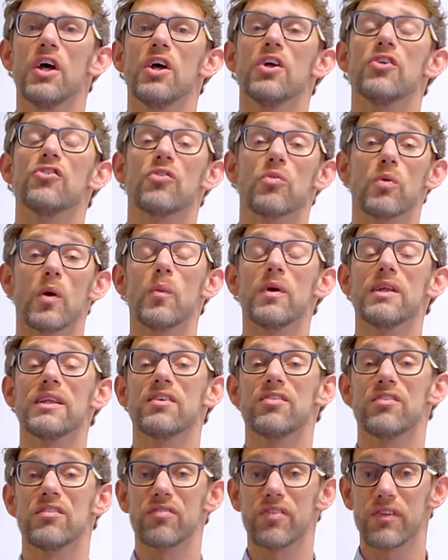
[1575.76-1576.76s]
So when we're
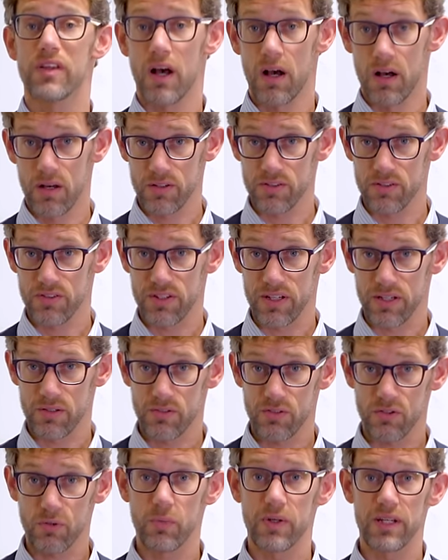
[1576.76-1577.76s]
listening for the heart
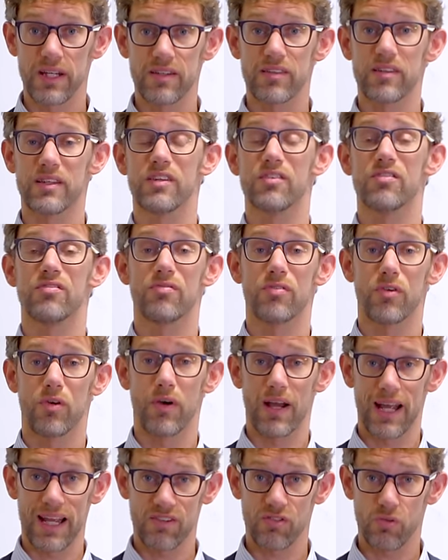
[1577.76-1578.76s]
sounds, we need to listen for
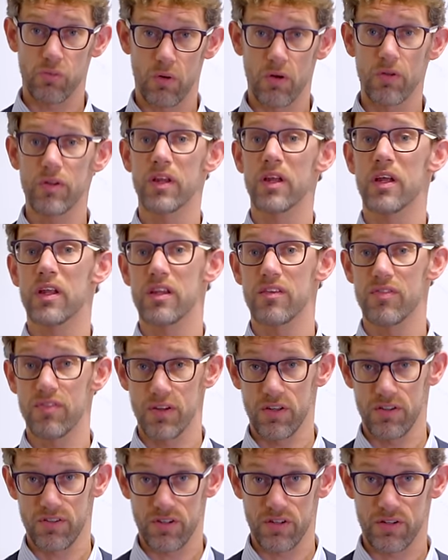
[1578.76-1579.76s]
S1, the
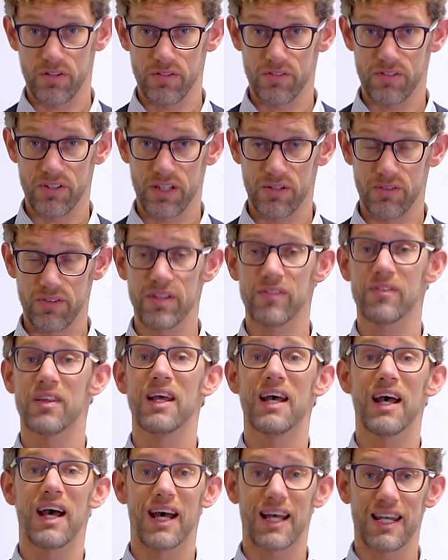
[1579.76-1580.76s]
first heart sound,
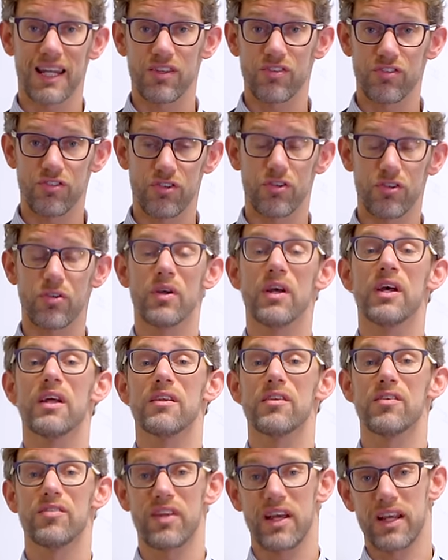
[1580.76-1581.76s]
and S2,
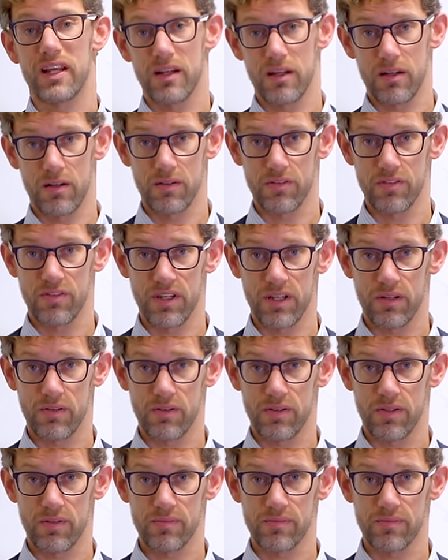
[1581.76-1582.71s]
the second heart sound.